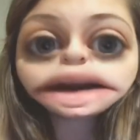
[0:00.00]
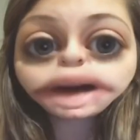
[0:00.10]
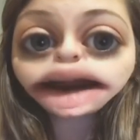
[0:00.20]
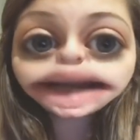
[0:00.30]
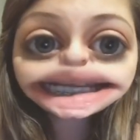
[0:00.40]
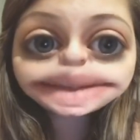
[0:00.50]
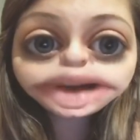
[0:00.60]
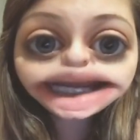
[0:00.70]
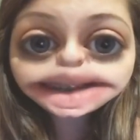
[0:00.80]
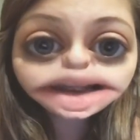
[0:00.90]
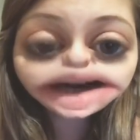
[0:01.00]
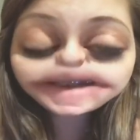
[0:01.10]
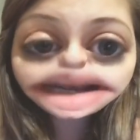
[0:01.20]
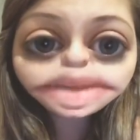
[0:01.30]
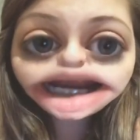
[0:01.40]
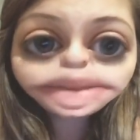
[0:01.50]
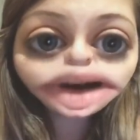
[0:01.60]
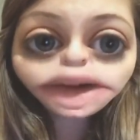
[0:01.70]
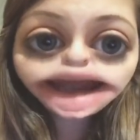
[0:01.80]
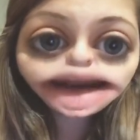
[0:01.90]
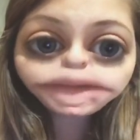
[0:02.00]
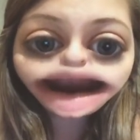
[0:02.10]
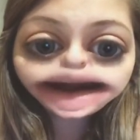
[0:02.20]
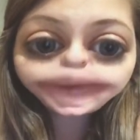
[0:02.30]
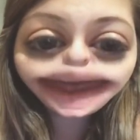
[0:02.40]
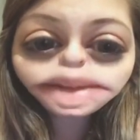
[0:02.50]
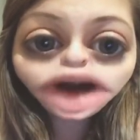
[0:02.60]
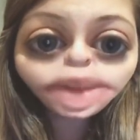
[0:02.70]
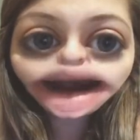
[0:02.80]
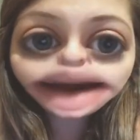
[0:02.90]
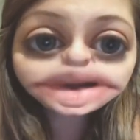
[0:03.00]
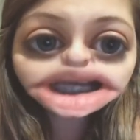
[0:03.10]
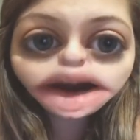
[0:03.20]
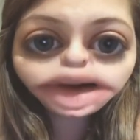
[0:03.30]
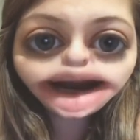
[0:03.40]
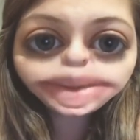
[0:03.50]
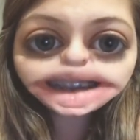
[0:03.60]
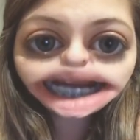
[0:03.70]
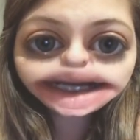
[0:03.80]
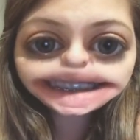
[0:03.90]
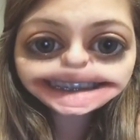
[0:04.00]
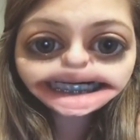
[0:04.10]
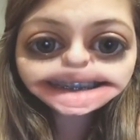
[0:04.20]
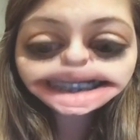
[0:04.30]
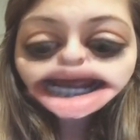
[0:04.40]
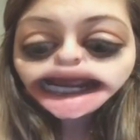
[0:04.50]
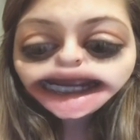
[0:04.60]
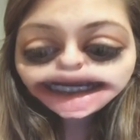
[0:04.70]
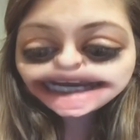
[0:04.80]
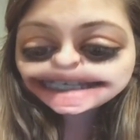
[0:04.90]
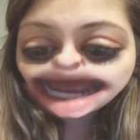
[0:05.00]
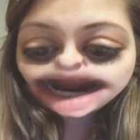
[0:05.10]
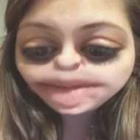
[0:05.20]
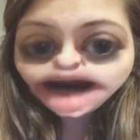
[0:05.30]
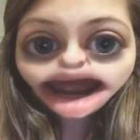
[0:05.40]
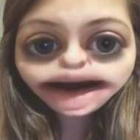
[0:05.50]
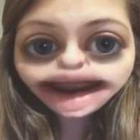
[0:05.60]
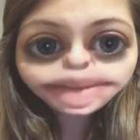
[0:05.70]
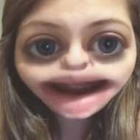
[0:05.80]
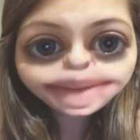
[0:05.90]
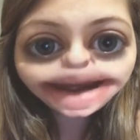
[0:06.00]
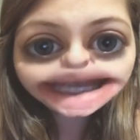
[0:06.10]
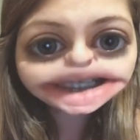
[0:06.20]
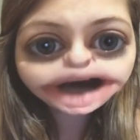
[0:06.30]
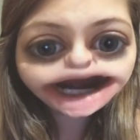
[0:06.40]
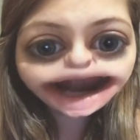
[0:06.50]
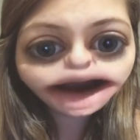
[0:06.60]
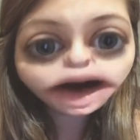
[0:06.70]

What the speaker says: around this place, or if somebody broke in right at that moment I was going up and down the stairs, because I am not at my best right now.